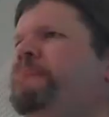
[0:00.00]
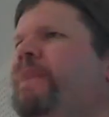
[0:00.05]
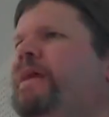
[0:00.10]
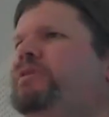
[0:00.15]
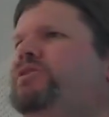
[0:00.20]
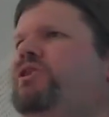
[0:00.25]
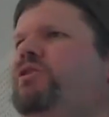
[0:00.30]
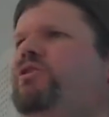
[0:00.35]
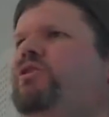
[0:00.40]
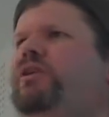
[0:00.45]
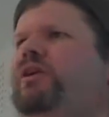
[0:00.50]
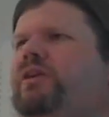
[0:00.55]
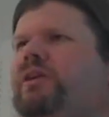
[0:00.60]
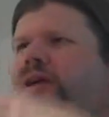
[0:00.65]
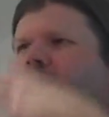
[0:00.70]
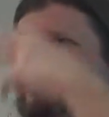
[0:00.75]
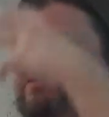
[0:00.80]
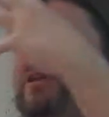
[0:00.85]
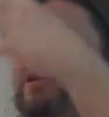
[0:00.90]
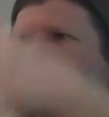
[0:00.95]
And so you can
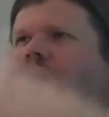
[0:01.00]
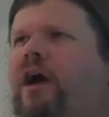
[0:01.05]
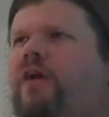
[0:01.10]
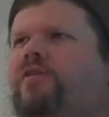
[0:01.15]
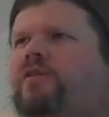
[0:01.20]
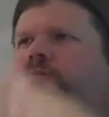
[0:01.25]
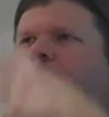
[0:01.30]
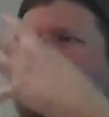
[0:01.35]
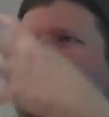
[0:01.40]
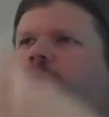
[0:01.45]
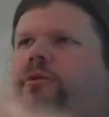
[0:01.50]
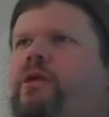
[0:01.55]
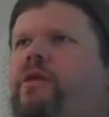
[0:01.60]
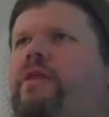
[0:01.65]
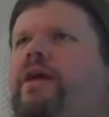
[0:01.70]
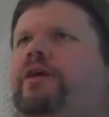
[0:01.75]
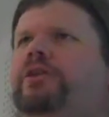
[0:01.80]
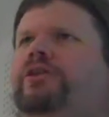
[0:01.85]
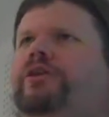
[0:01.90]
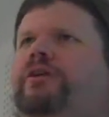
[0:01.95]
send other people
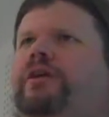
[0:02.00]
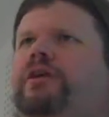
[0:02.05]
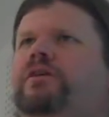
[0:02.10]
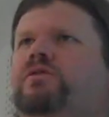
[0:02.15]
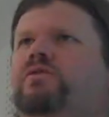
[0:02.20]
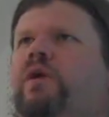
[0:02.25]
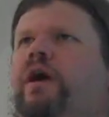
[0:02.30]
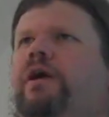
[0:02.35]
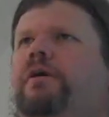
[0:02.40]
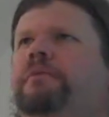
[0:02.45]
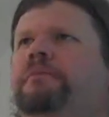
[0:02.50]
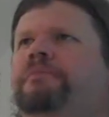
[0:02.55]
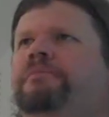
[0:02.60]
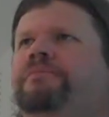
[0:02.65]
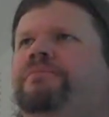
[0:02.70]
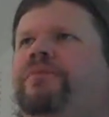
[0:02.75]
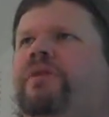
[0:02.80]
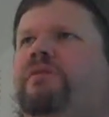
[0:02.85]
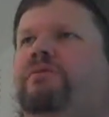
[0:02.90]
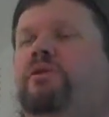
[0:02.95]
on that journey as well,
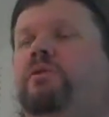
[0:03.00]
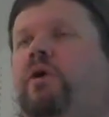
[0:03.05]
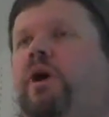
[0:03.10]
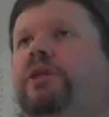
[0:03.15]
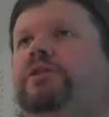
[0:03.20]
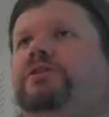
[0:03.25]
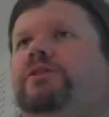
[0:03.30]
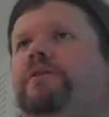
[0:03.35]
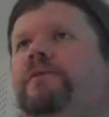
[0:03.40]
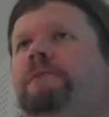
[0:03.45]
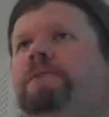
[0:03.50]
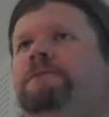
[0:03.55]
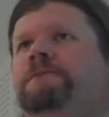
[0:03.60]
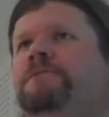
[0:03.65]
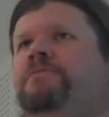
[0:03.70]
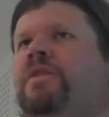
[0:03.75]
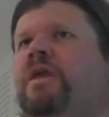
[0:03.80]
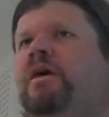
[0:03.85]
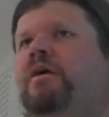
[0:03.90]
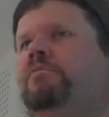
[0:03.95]
if you want to.
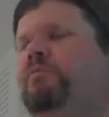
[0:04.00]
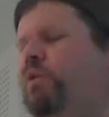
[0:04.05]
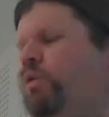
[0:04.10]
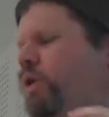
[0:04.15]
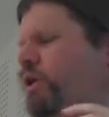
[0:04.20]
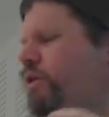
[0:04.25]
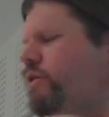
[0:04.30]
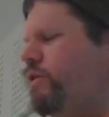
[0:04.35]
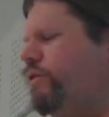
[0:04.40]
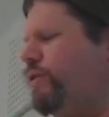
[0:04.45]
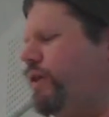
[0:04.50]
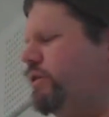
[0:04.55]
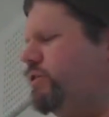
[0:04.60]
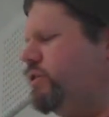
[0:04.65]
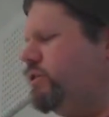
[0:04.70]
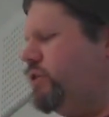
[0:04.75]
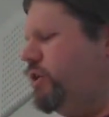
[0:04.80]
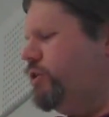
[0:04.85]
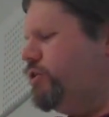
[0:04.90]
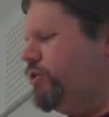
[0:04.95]
But one of the things
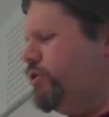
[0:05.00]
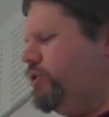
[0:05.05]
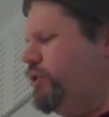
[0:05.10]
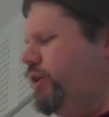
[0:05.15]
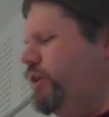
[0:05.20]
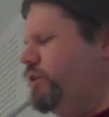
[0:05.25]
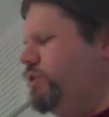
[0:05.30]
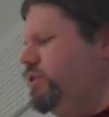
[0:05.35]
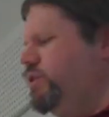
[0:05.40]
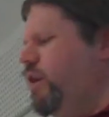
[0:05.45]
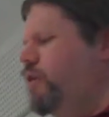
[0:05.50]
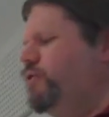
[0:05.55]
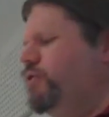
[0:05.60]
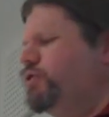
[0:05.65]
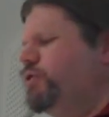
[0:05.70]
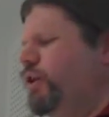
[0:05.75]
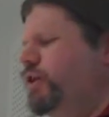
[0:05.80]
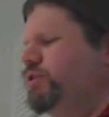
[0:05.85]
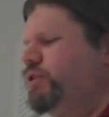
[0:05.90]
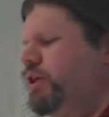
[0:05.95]
that's interesting is another
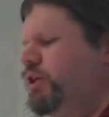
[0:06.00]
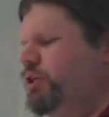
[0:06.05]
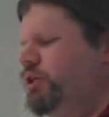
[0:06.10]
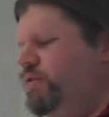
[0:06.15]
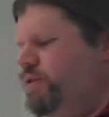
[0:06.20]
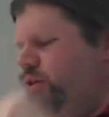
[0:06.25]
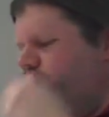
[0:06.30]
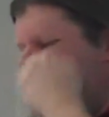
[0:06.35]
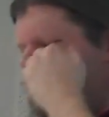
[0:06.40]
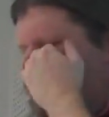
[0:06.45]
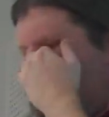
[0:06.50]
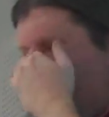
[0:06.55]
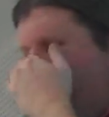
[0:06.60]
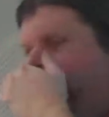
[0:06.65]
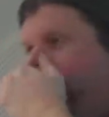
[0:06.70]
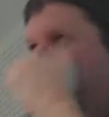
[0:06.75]
translation that says,